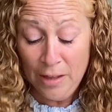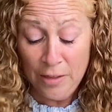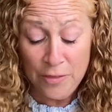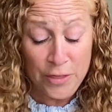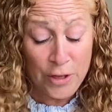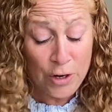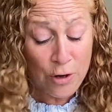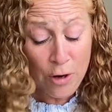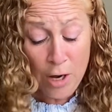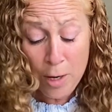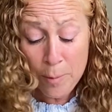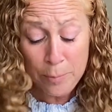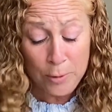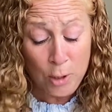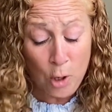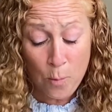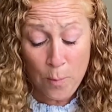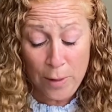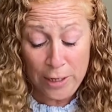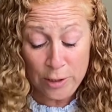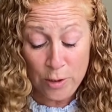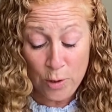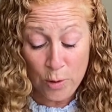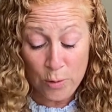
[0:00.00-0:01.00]
There I blow
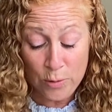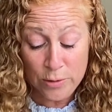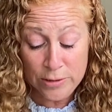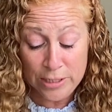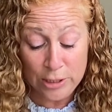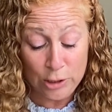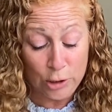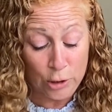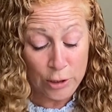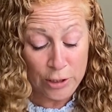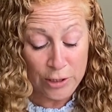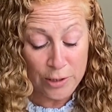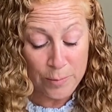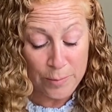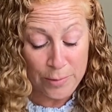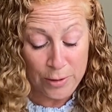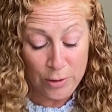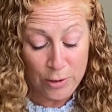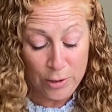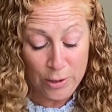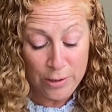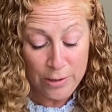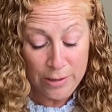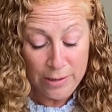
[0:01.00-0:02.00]
my nose and look in the
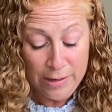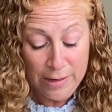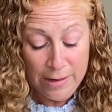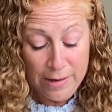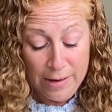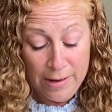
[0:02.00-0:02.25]
mirror.